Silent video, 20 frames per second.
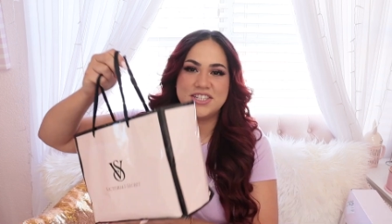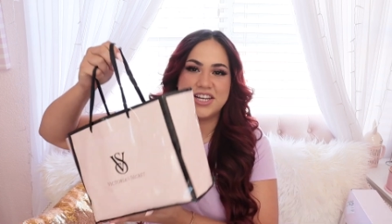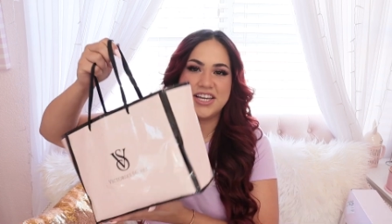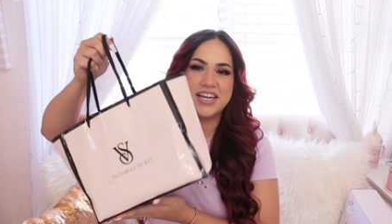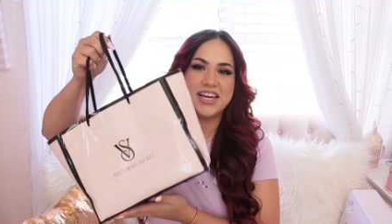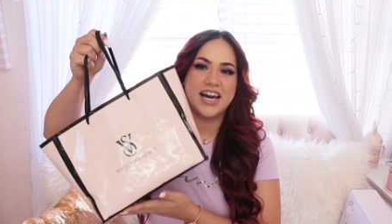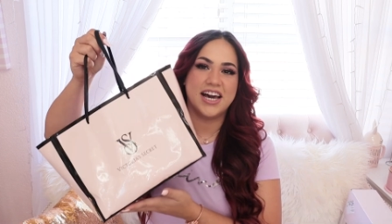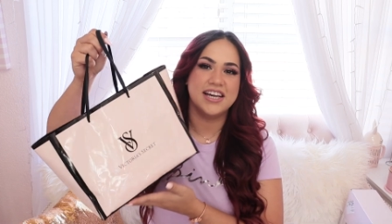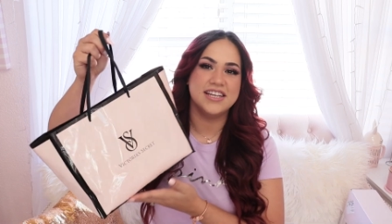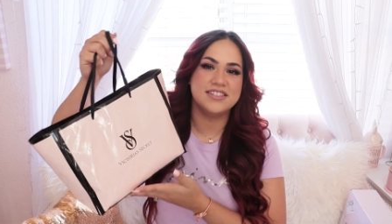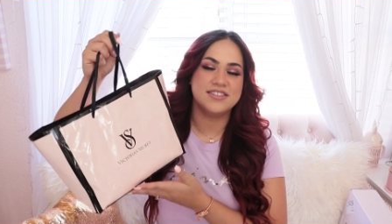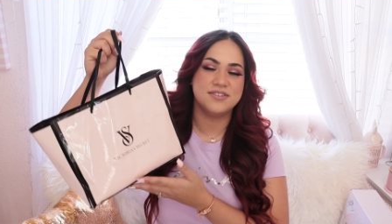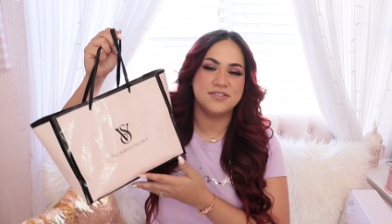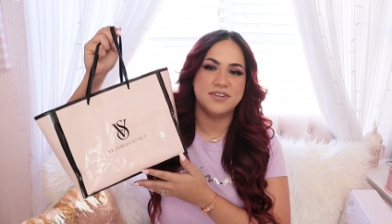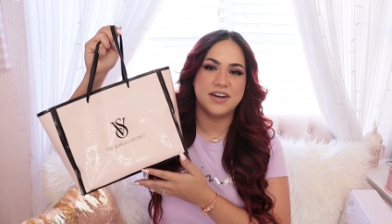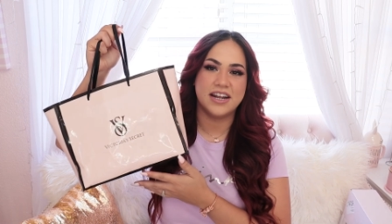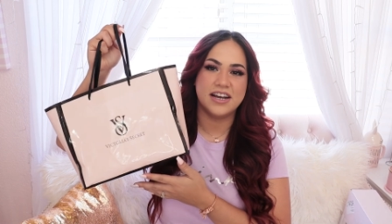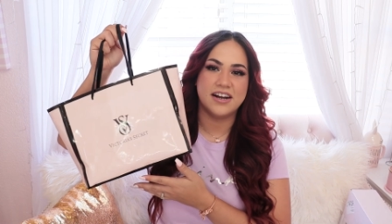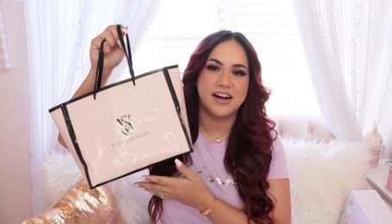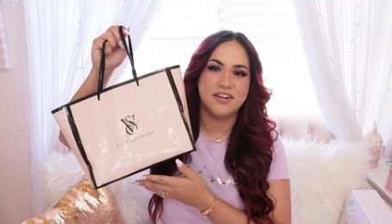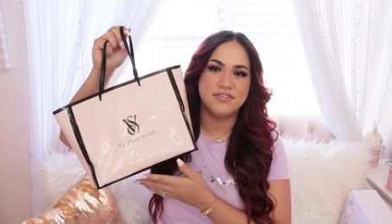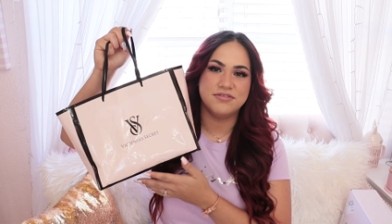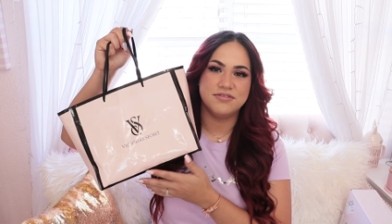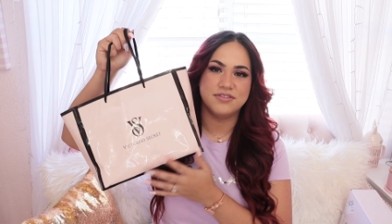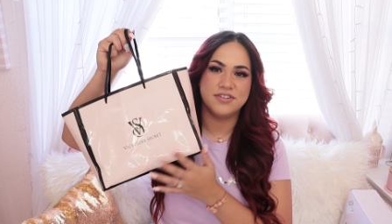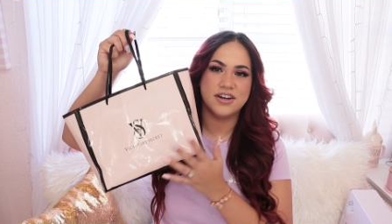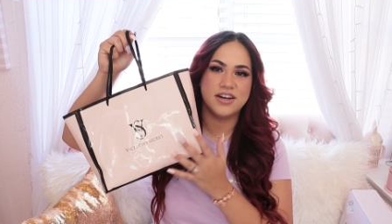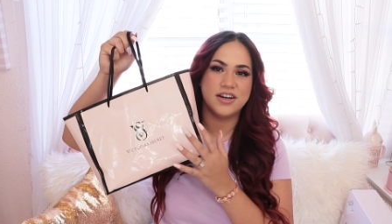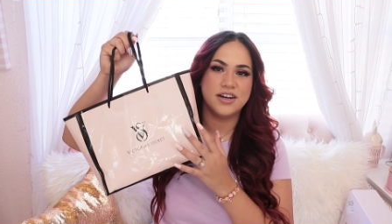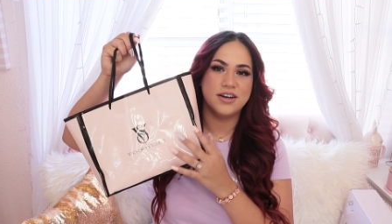I'll show you guys what I got
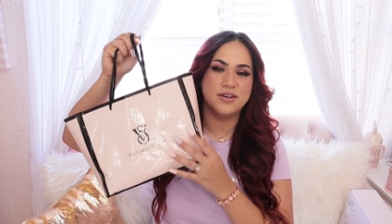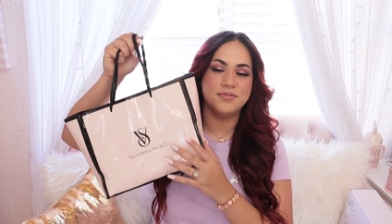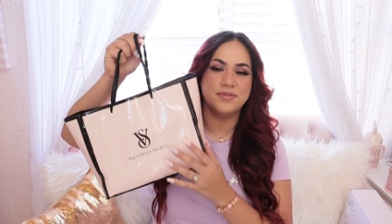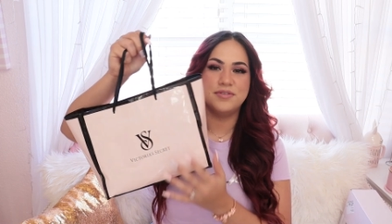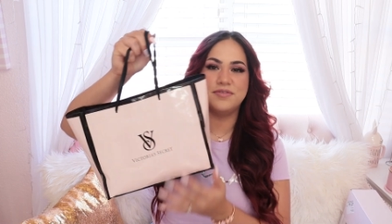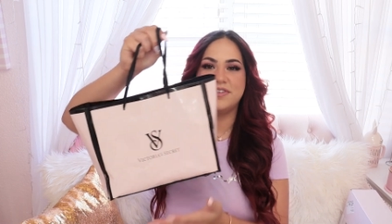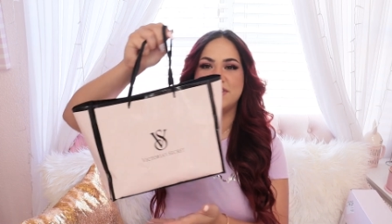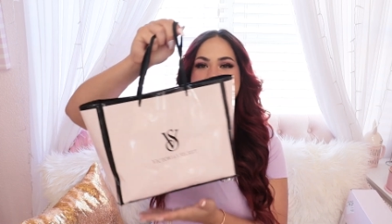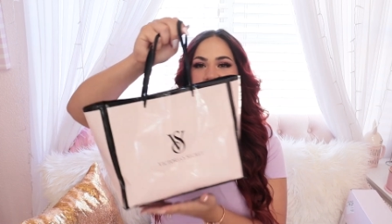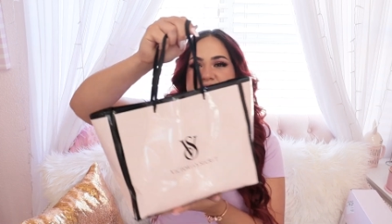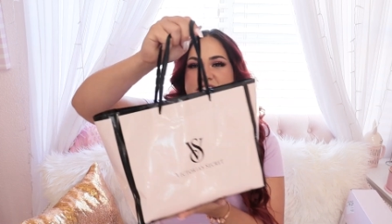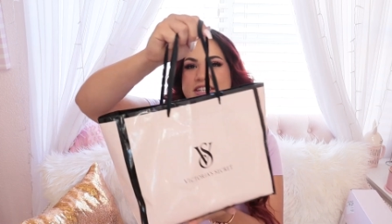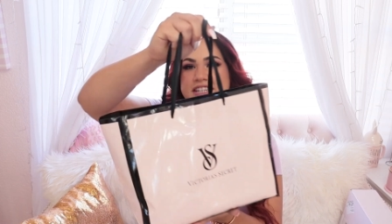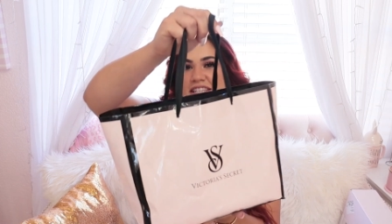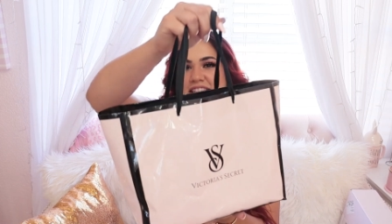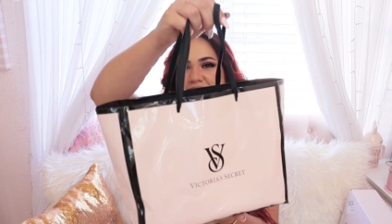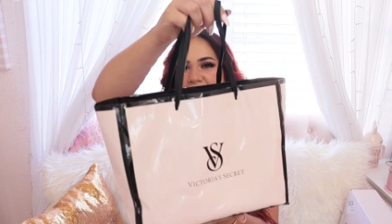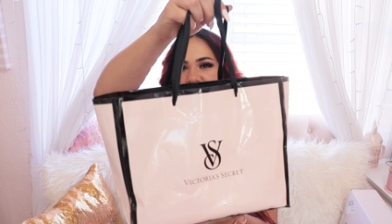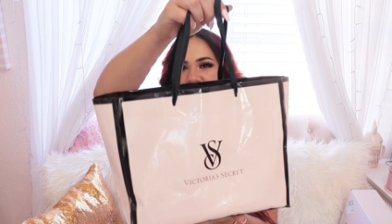from Victoria's